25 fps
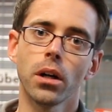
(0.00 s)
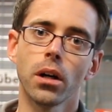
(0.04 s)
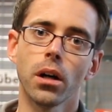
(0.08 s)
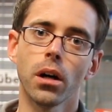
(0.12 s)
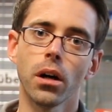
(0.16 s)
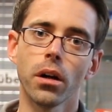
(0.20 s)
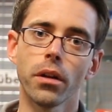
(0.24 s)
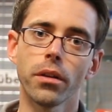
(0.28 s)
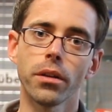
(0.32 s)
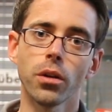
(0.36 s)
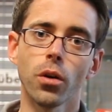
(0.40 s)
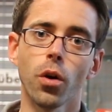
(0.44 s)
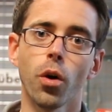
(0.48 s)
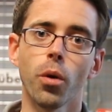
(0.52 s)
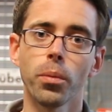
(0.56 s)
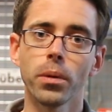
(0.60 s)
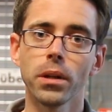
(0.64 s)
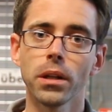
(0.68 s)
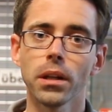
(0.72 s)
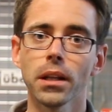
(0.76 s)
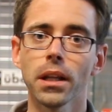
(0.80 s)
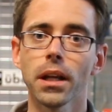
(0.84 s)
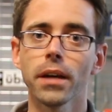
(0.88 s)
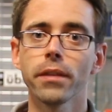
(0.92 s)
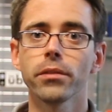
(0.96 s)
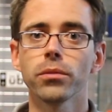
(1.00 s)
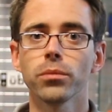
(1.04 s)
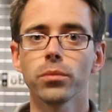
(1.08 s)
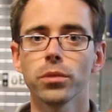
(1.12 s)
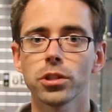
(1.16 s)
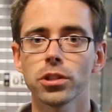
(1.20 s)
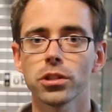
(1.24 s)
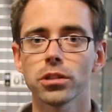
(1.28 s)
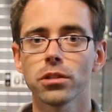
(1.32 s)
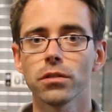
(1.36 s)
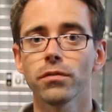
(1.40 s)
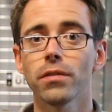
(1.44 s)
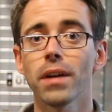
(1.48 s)
the Audi 11,
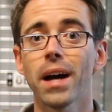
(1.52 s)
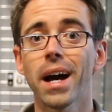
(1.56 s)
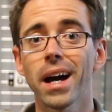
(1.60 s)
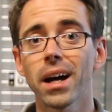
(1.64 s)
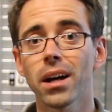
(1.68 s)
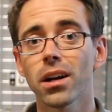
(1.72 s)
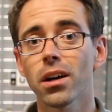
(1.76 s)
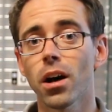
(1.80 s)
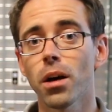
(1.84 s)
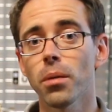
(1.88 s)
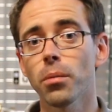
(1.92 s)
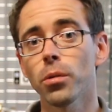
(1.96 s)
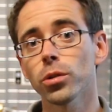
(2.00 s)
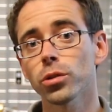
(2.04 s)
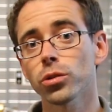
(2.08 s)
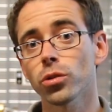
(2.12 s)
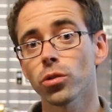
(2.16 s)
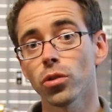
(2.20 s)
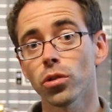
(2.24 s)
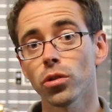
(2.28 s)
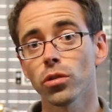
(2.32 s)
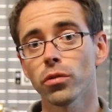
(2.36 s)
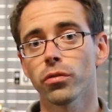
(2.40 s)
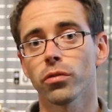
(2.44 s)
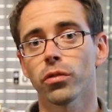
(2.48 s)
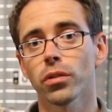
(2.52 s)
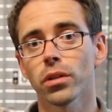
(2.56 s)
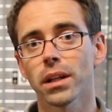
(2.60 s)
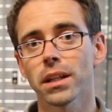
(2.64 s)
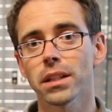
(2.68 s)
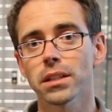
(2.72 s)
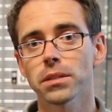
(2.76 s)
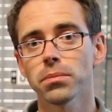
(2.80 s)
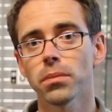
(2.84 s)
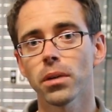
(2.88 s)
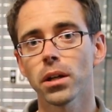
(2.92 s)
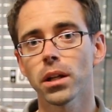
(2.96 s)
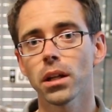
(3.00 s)
which is a VAGCOM alternative for
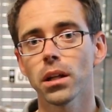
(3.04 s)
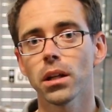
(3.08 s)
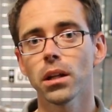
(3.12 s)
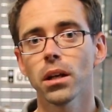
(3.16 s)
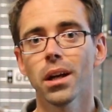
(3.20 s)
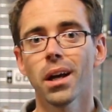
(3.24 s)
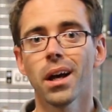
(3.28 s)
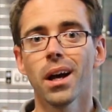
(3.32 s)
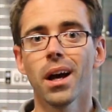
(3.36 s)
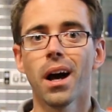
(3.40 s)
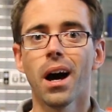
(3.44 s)
less money.